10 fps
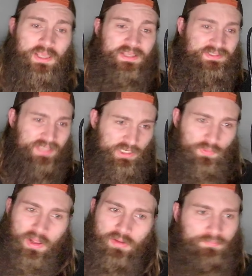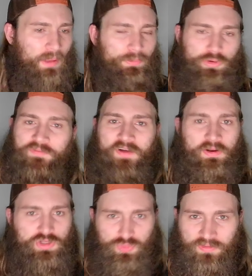Second round, Bobby Green
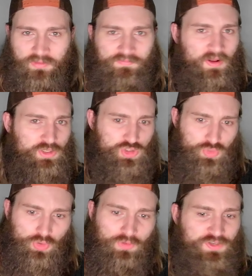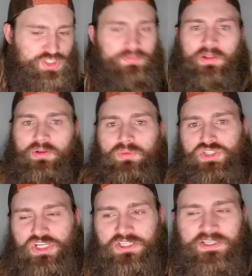found his rhythm, found his groove, and Jim Miller was
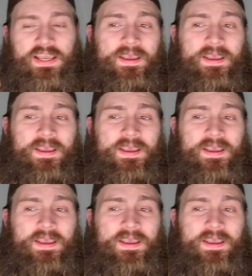just